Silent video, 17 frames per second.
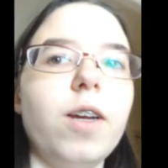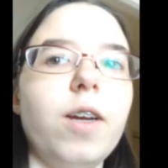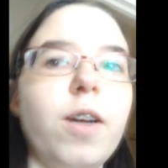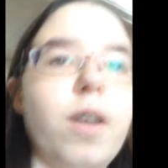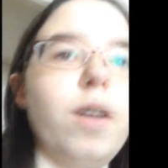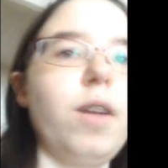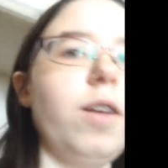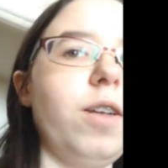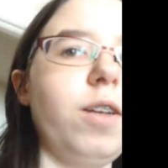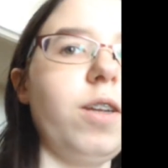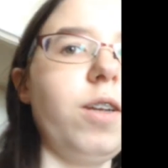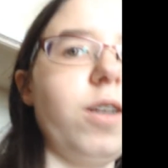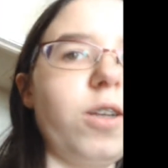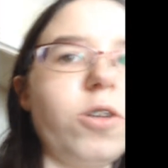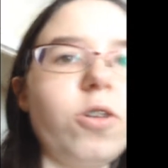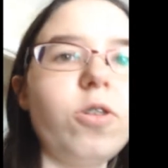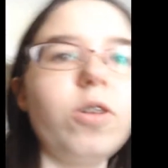
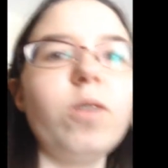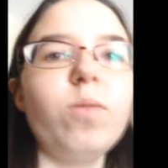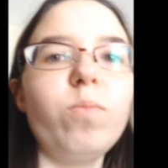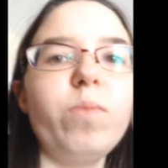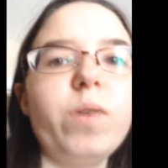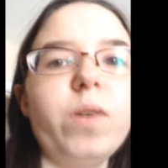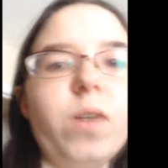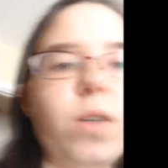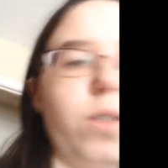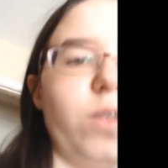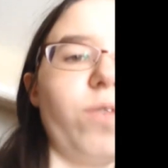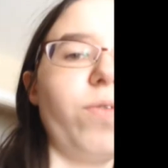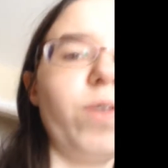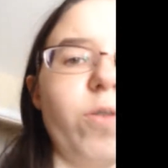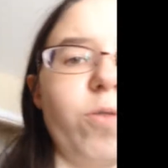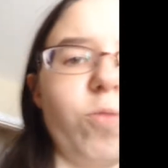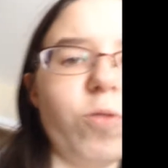I couldn't because the
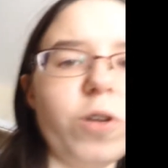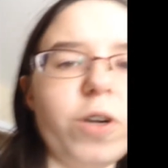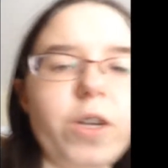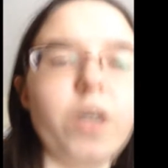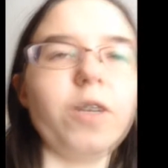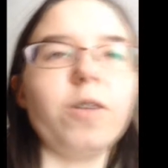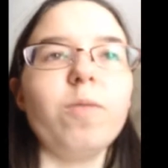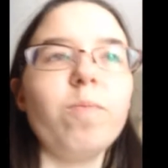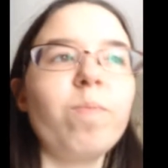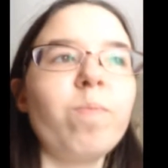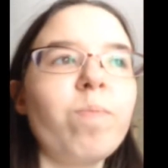phone rang.